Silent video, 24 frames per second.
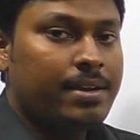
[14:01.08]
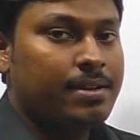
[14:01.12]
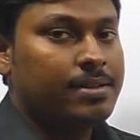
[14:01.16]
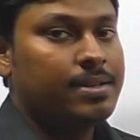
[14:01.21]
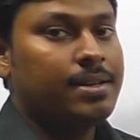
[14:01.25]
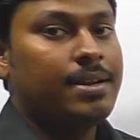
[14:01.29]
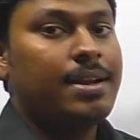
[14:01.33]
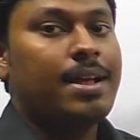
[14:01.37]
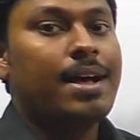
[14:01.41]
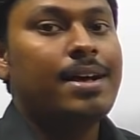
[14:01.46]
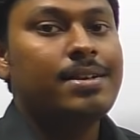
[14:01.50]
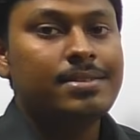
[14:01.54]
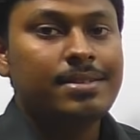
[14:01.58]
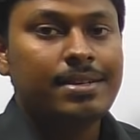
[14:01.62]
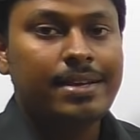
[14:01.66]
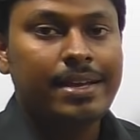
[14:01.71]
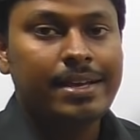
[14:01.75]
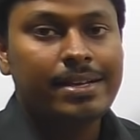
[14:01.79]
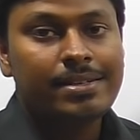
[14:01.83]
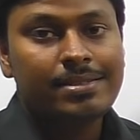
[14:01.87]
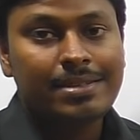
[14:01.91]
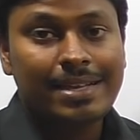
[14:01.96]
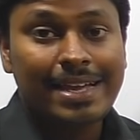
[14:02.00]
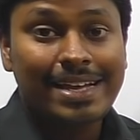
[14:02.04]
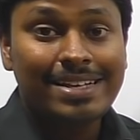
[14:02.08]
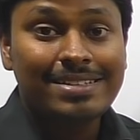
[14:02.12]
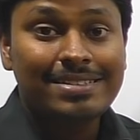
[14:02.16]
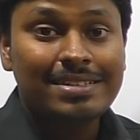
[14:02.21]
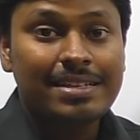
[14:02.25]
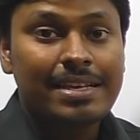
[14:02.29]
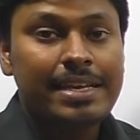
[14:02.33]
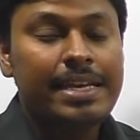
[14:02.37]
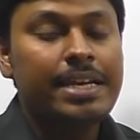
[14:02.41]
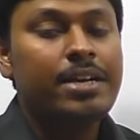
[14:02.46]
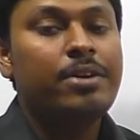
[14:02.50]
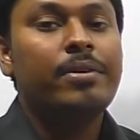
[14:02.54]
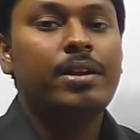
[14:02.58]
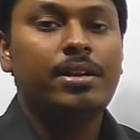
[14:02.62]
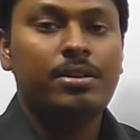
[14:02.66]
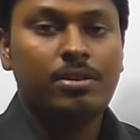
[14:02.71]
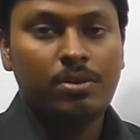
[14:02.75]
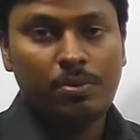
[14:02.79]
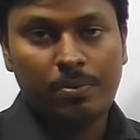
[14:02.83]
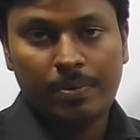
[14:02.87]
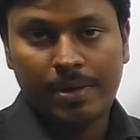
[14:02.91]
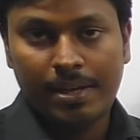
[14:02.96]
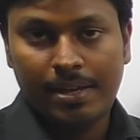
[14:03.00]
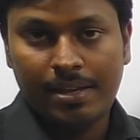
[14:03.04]
in the last case, x equal
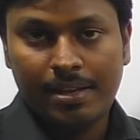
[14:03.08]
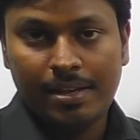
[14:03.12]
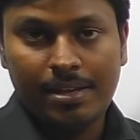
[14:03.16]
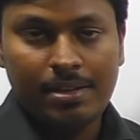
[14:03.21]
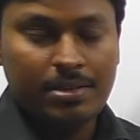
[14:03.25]
to y.